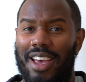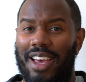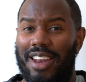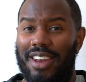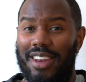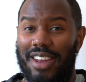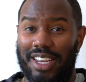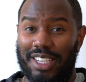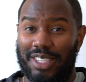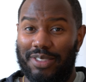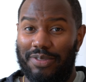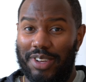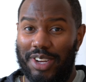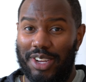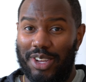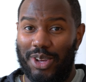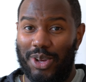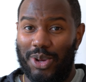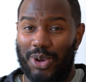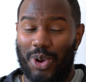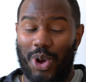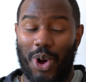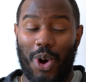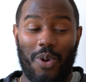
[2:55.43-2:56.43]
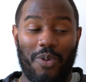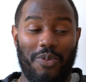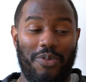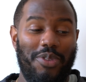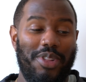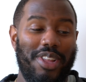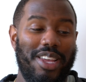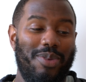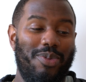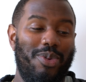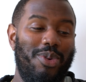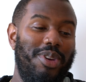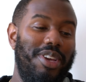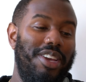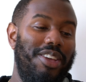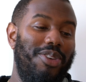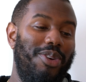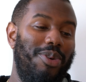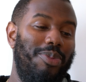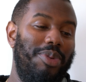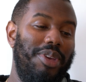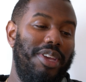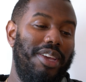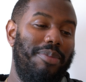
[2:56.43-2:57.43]
Next video, hopefully, will
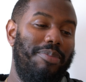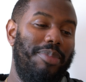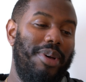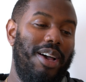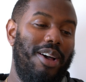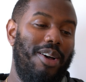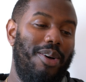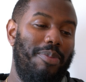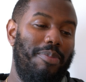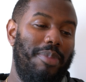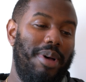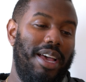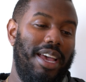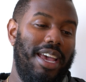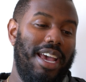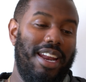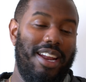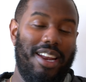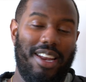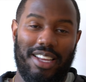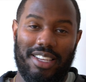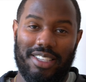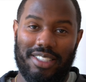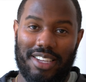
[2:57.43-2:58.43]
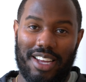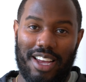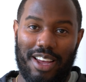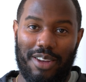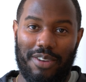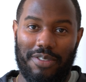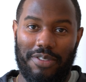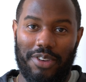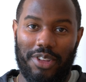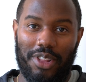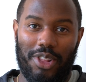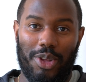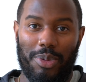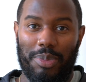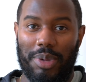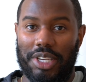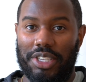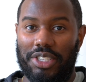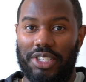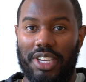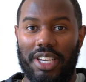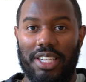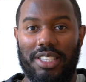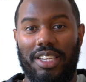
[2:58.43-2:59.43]
either be about my editing style for the
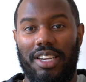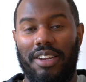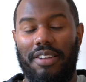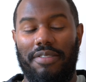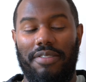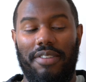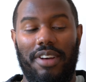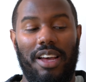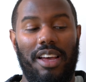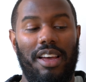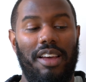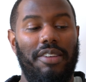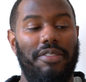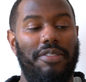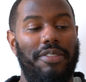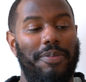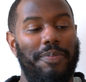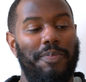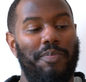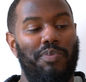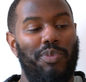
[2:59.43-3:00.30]
Lumix GX85,